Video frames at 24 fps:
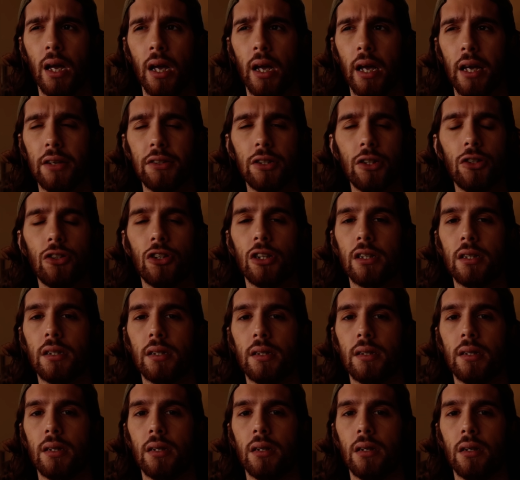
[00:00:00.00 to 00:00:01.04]
Is it
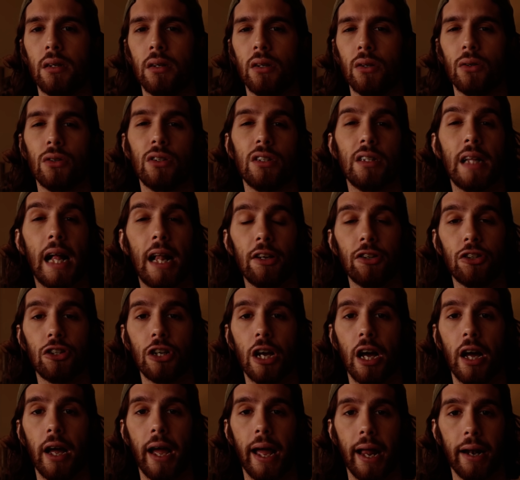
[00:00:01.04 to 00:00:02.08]
just
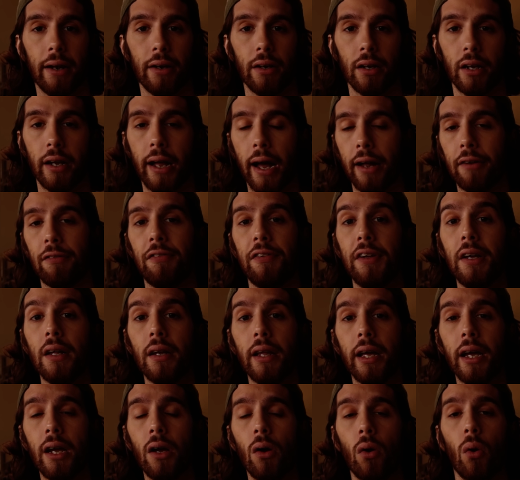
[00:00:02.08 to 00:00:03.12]
nostalgia and gut
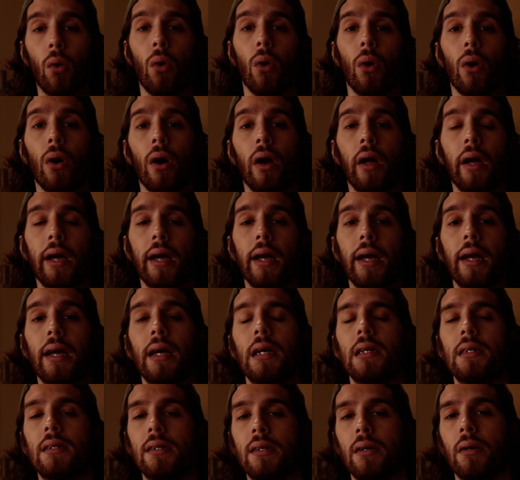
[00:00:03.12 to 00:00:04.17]
feeling, or
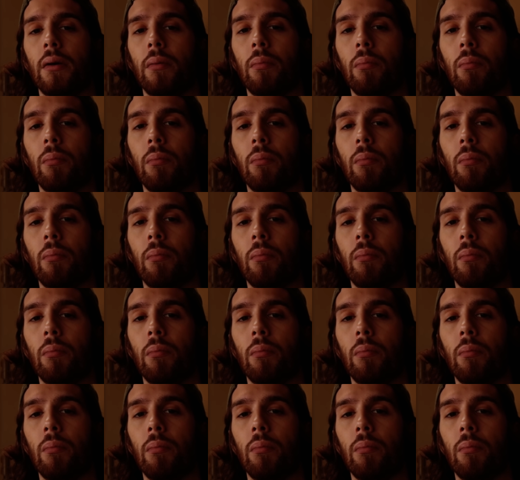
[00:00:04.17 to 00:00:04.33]
is there